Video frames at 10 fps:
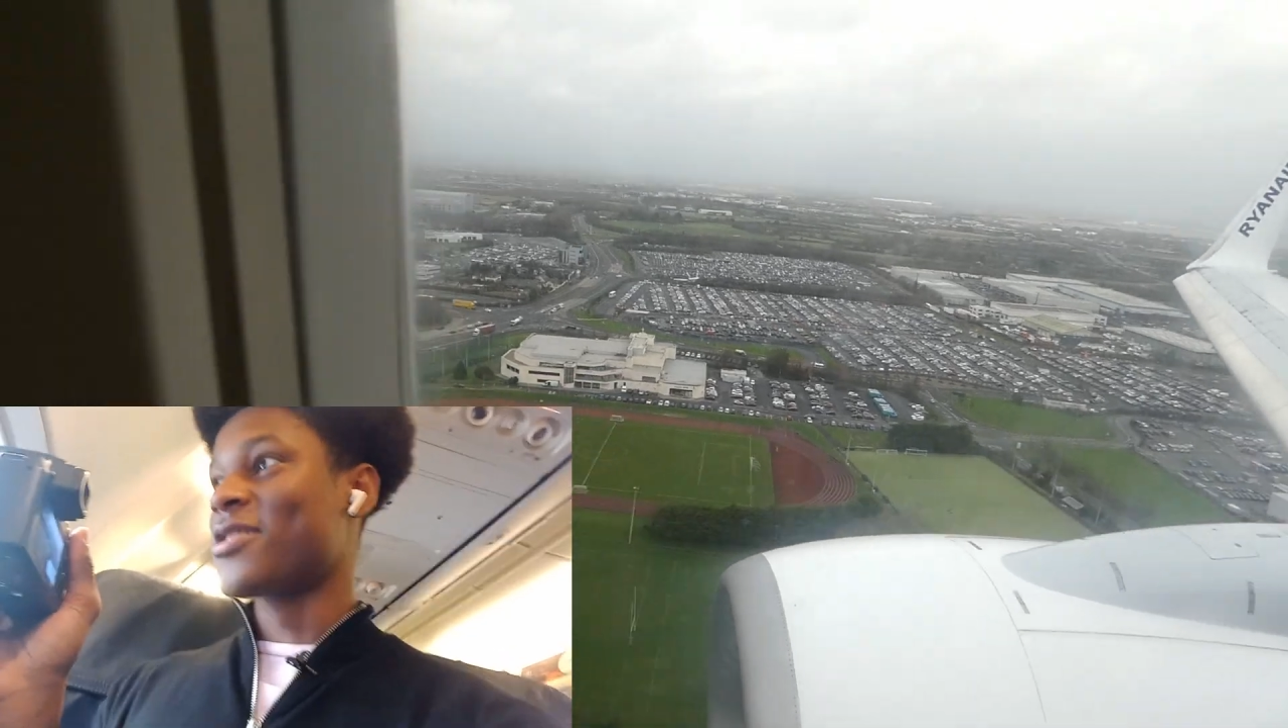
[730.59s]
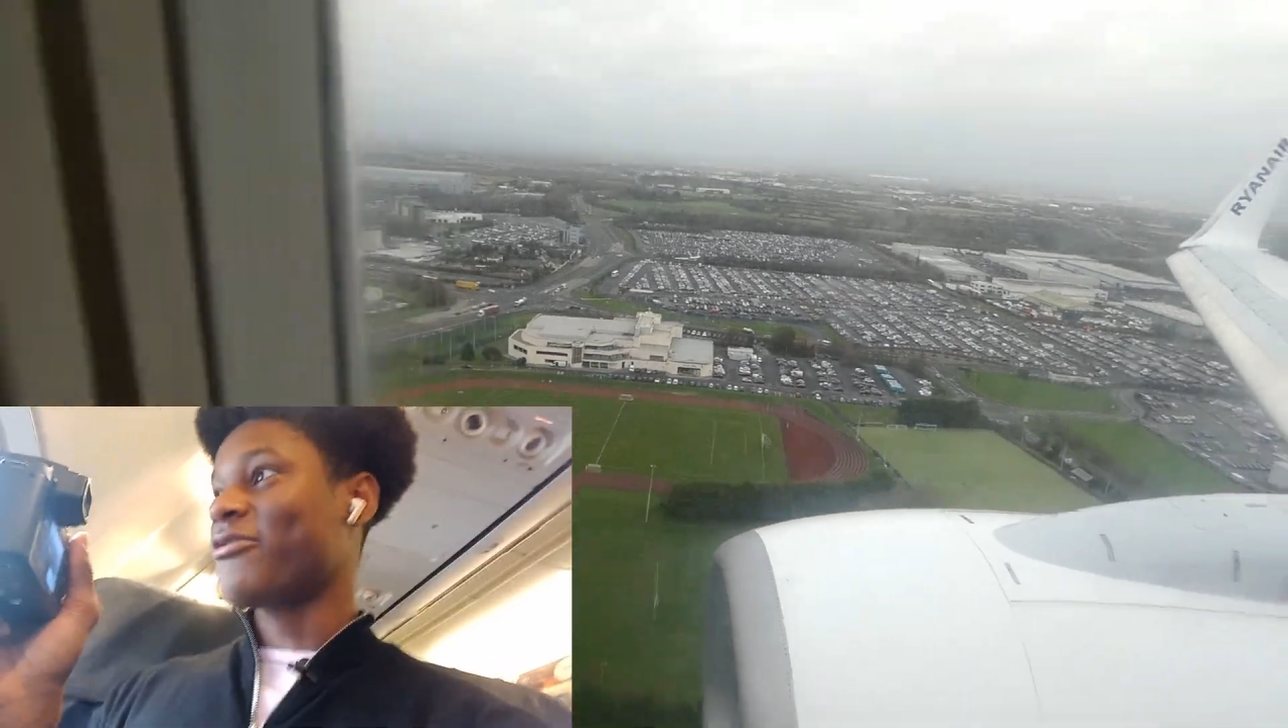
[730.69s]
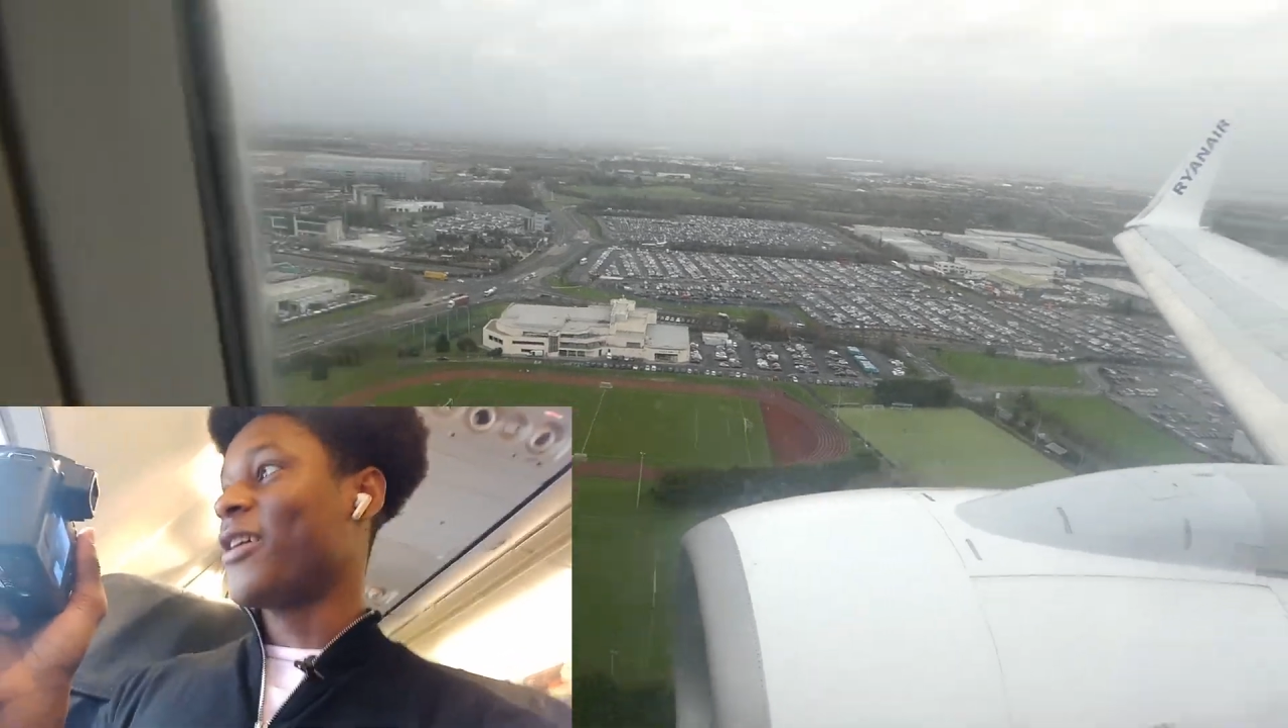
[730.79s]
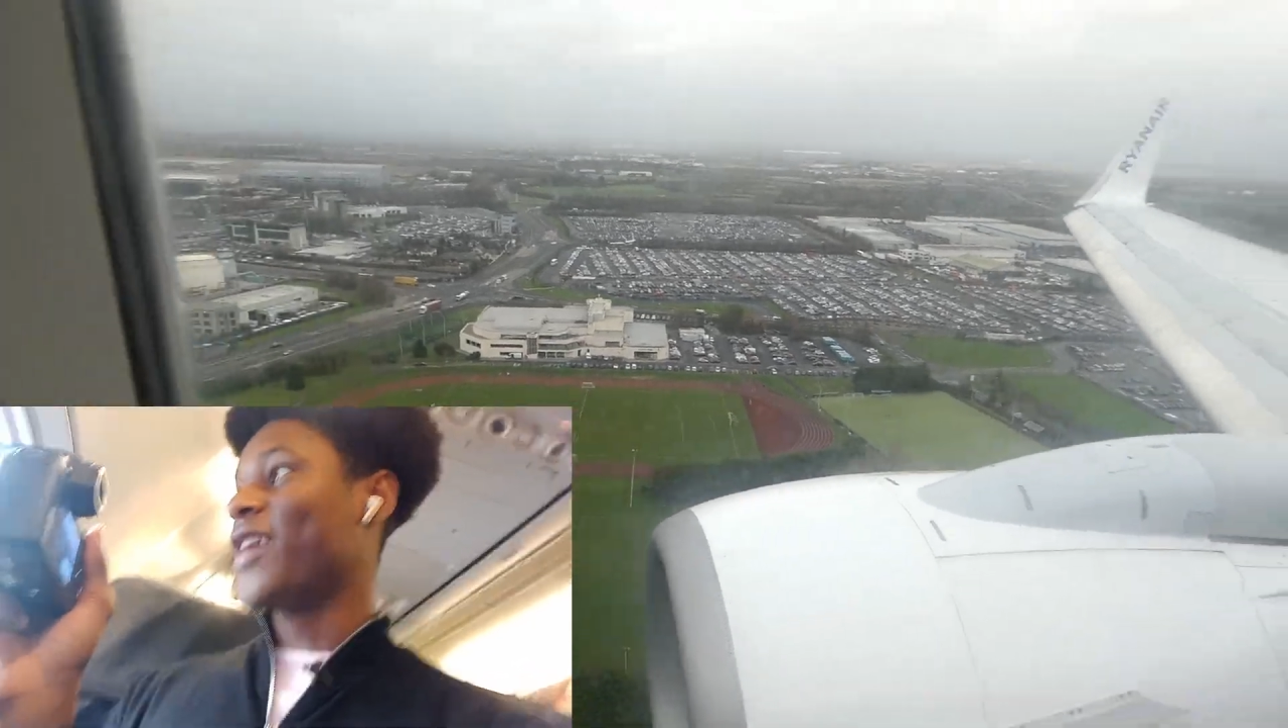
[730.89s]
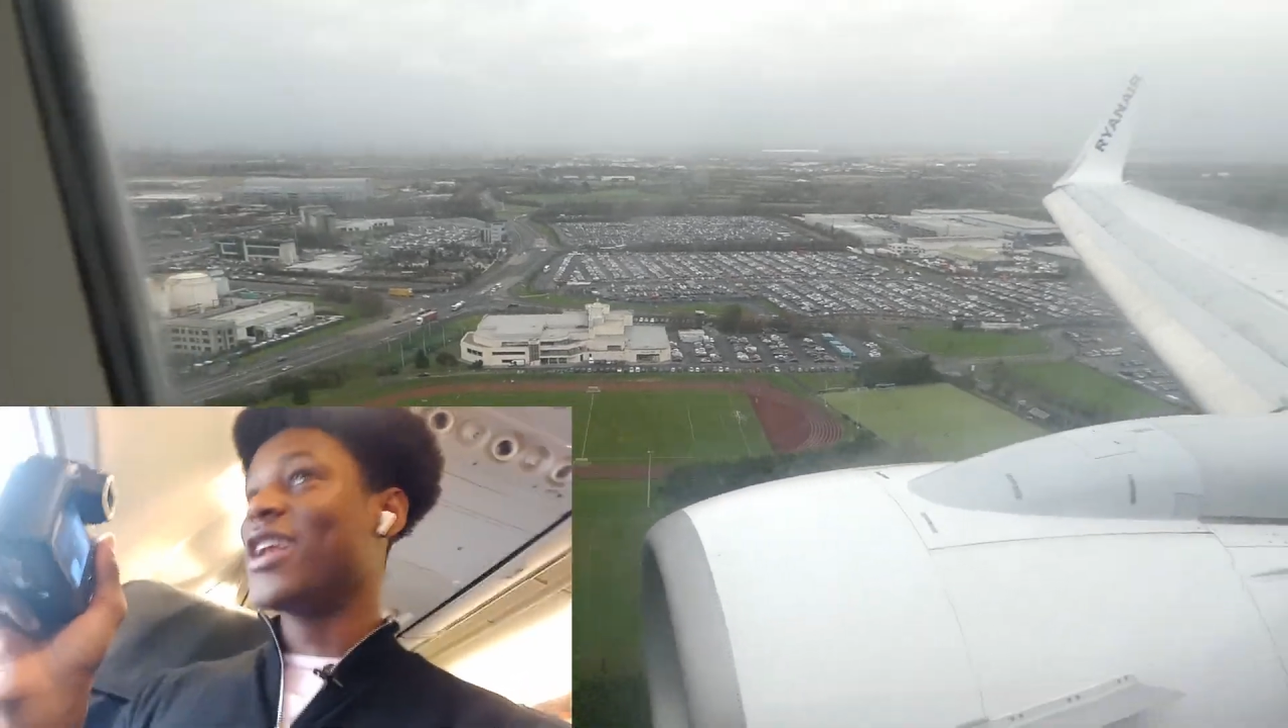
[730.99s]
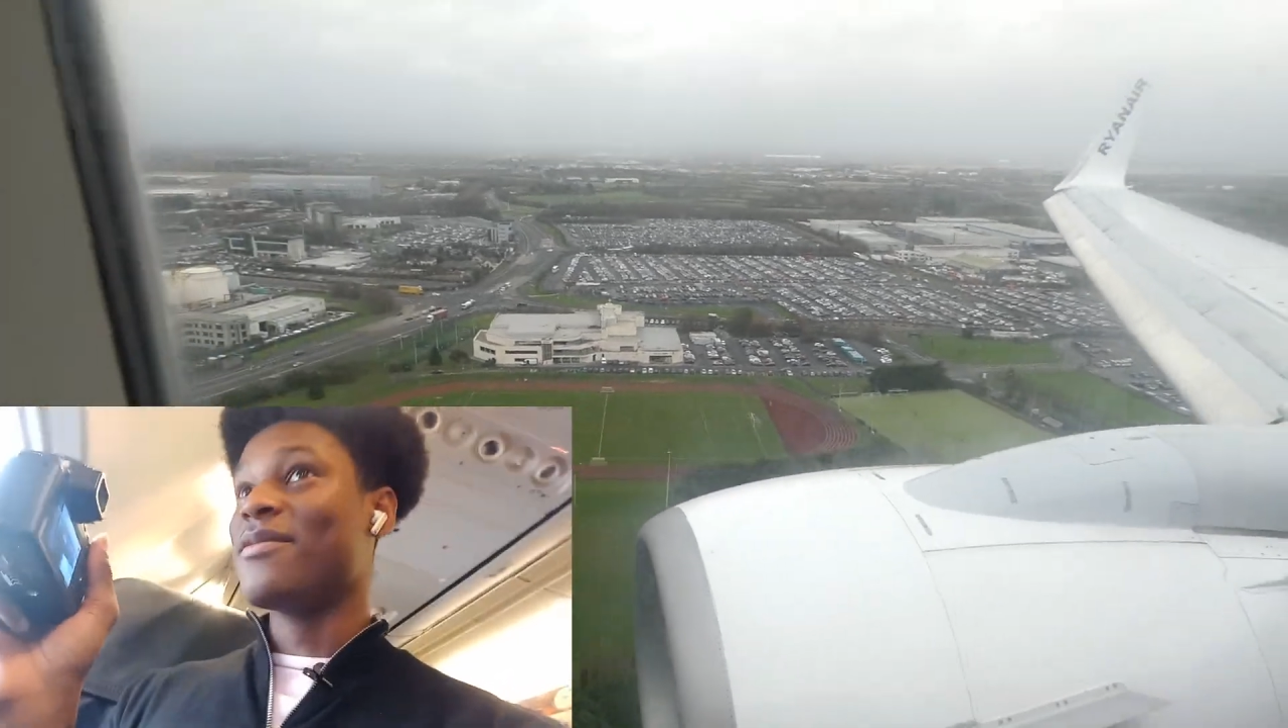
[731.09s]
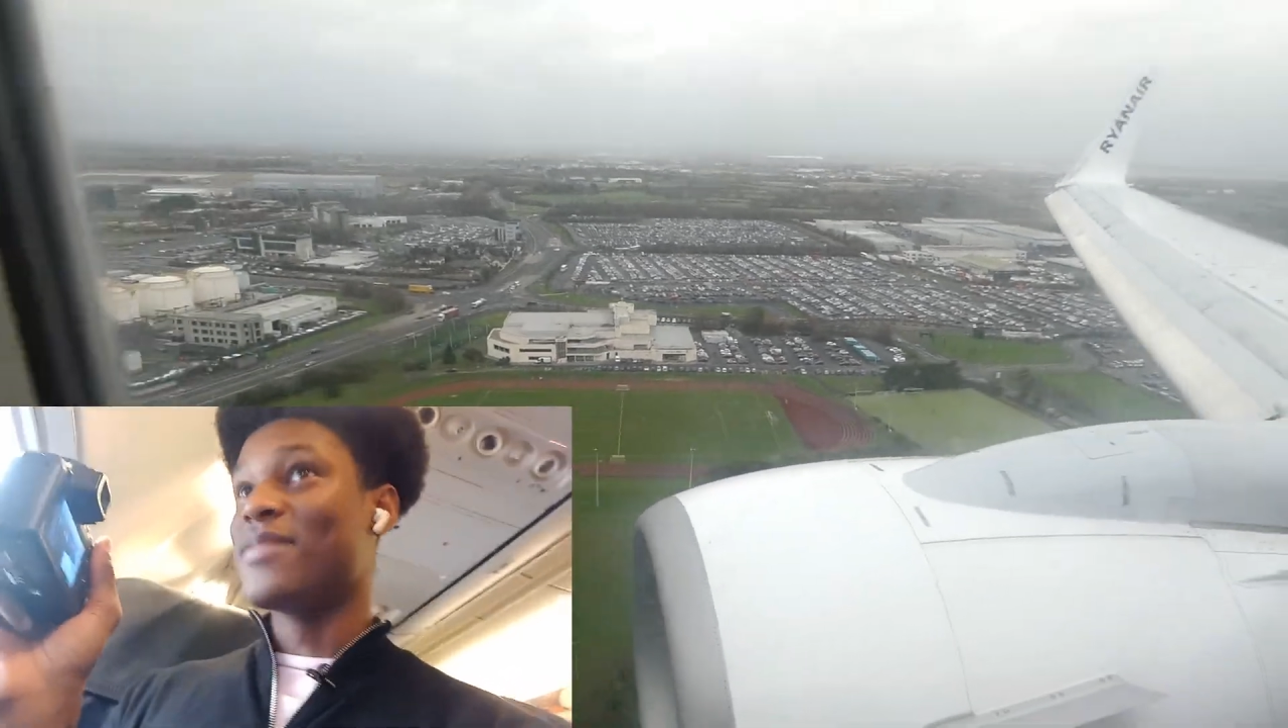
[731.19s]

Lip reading: to the ground that any